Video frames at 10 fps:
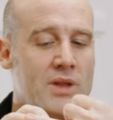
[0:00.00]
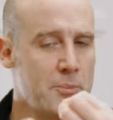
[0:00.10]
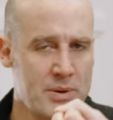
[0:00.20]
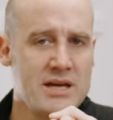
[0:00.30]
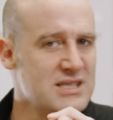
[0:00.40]

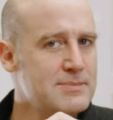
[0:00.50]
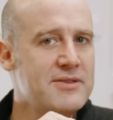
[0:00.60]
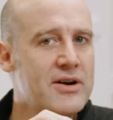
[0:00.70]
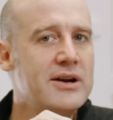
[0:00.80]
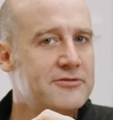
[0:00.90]
appears to be
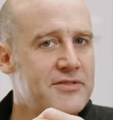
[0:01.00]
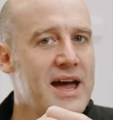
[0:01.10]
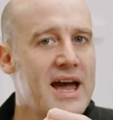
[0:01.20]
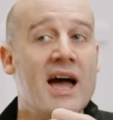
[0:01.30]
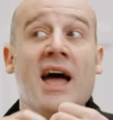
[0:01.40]
very
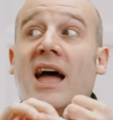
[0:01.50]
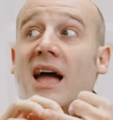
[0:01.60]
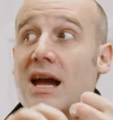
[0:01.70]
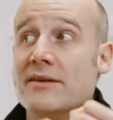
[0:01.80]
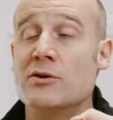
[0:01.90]
fair.
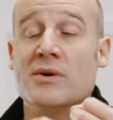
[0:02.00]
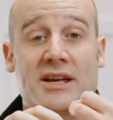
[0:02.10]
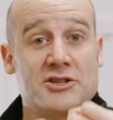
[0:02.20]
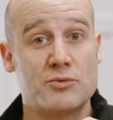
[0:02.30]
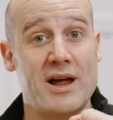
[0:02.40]
Everyone
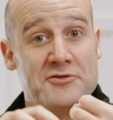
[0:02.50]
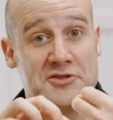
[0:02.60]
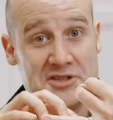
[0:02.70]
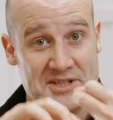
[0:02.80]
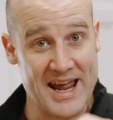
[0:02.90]
gets
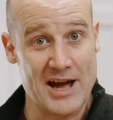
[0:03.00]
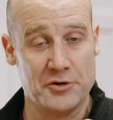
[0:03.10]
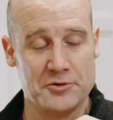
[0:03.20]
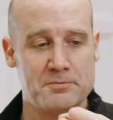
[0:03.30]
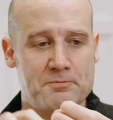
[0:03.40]
rounded down.